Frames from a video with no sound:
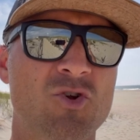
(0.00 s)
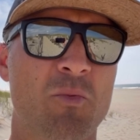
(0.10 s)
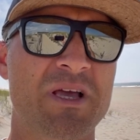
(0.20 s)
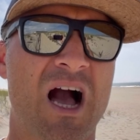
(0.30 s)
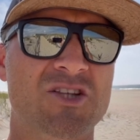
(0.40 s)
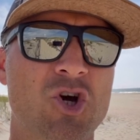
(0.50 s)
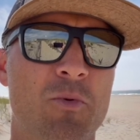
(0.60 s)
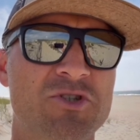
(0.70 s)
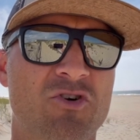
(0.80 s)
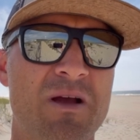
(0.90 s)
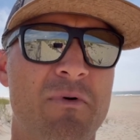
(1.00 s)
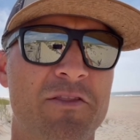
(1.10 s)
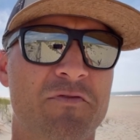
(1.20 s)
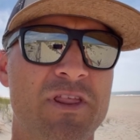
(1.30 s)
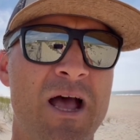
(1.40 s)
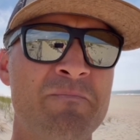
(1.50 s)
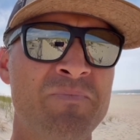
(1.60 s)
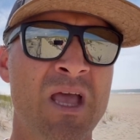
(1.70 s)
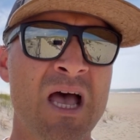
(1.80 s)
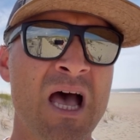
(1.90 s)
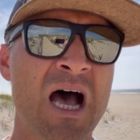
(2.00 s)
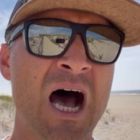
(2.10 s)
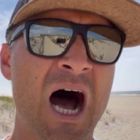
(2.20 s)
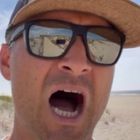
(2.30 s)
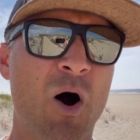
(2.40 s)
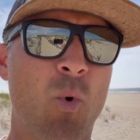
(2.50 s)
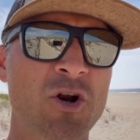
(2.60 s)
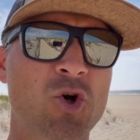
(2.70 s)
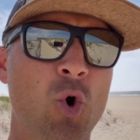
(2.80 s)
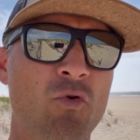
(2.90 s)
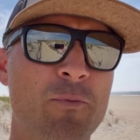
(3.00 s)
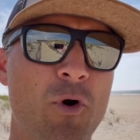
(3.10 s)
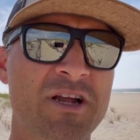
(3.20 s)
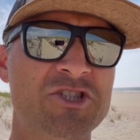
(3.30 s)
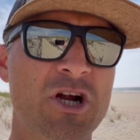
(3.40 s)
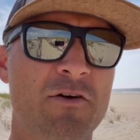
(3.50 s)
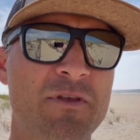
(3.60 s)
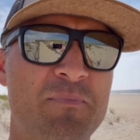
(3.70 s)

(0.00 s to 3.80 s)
Normally, October is a great month for them. One cool report I can share off the